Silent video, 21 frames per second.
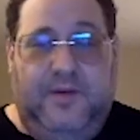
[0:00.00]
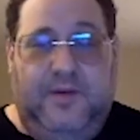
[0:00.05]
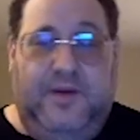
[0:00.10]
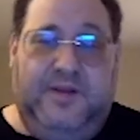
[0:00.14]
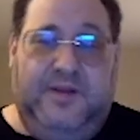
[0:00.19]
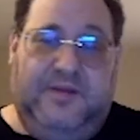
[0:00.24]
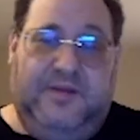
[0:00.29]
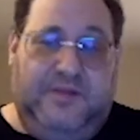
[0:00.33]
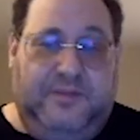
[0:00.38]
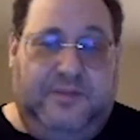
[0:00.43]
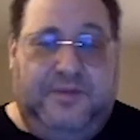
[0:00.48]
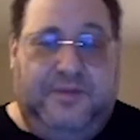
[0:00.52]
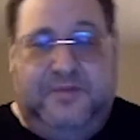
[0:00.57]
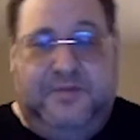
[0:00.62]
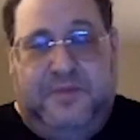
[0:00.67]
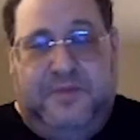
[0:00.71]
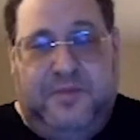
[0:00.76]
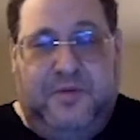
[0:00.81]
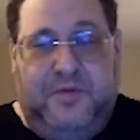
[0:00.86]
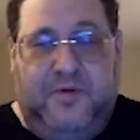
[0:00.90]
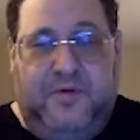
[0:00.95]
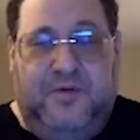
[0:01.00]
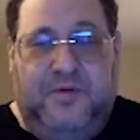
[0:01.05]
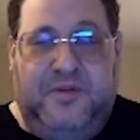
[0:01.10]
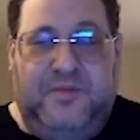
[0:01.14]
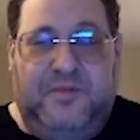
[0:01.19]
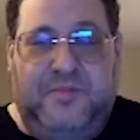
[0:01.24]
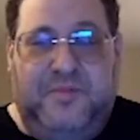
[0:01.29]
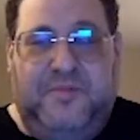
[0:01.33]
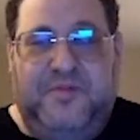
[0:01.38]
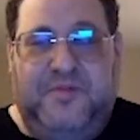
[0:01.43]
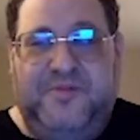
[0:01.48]
Right? Sometimes people call
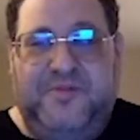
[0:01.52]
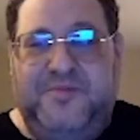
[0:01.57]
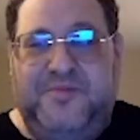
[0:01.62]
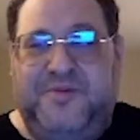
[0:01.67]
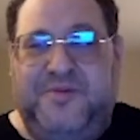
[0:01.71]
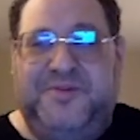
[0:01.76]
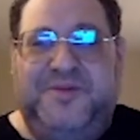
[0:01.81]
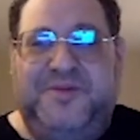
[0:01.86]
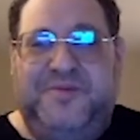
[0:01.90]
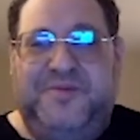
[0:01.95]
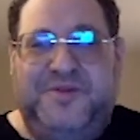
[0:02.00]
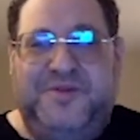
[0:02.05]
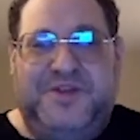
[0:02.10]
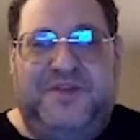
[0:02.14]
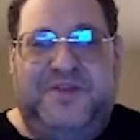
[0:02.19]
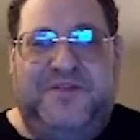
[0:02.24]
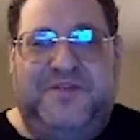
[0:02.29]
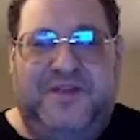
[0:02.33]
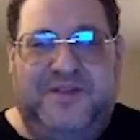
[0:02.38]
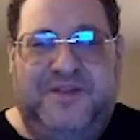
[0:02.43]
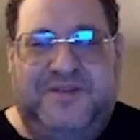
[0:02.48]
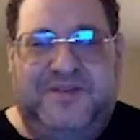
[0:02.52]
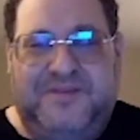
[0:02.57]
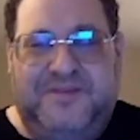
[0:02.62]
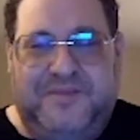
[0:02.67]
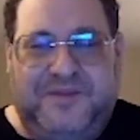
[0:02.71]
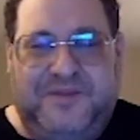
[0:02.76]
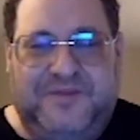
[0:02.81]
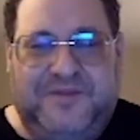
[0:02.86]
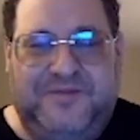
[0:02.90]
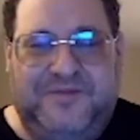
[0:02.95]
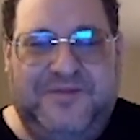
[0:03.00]
them post-mortem, which I feel is a
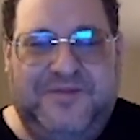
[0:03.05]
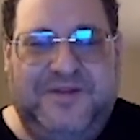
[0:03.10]
bit of